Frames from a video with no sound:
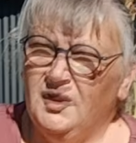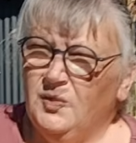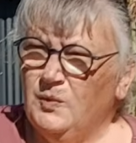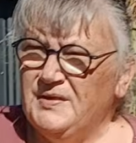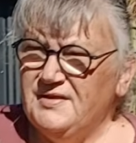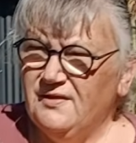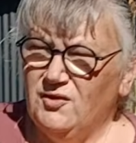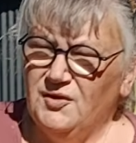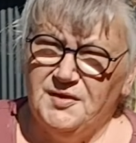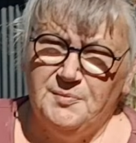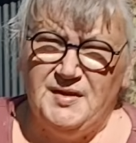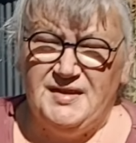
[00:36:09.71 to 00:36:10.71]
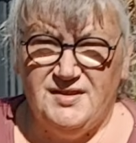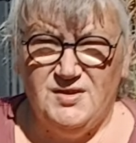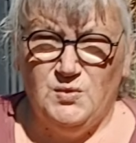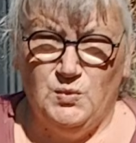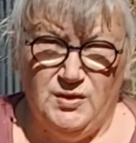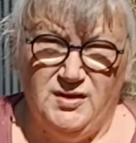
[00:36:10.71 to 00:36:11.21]
Once I've got the bed
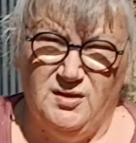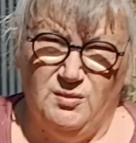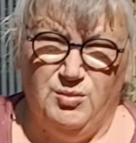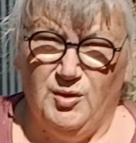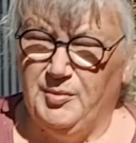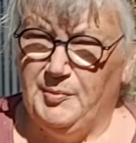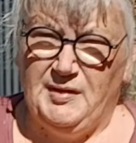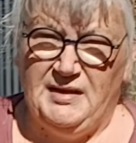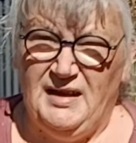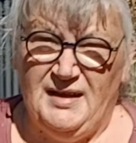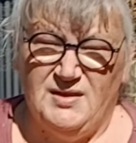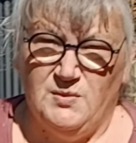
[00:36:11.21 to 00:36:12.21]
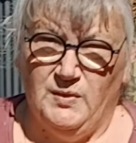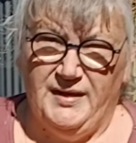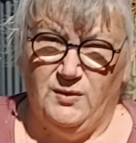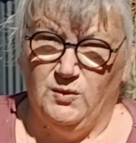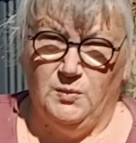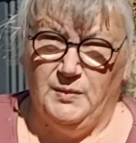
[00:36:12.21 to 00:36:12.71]
sorted, it'll probably be next
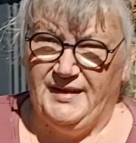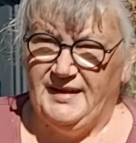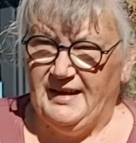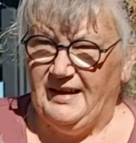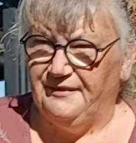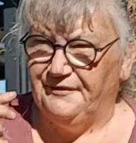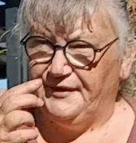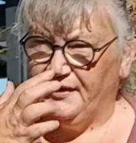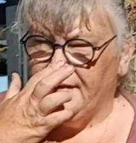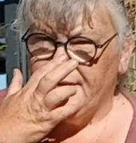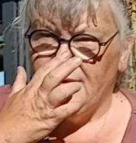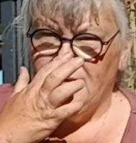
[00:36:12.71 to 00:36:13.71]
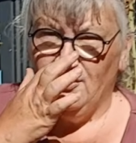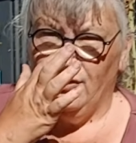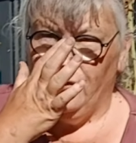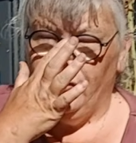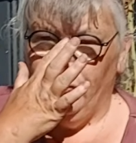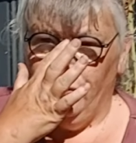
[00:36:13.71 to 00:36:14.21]
week or the week after because there's no
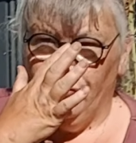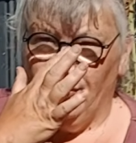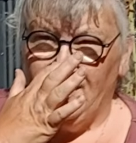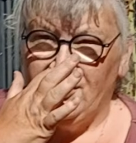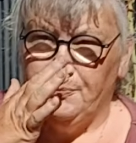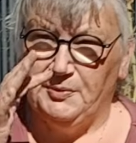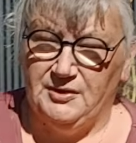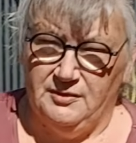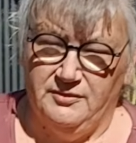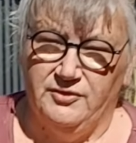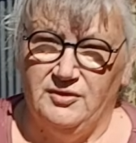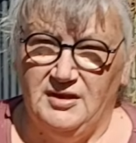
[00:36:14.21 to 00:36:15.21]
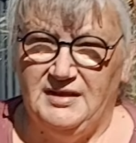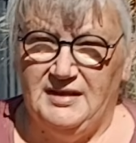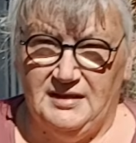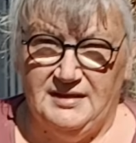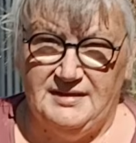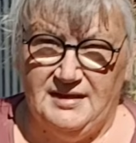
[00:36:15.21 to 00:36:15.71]
huge rush, but I do need to
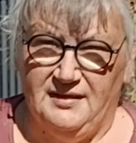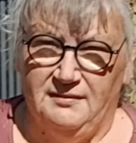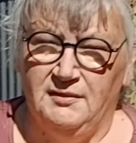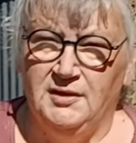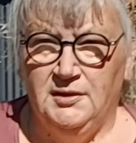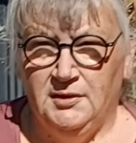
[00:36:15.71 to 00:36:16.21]
get it done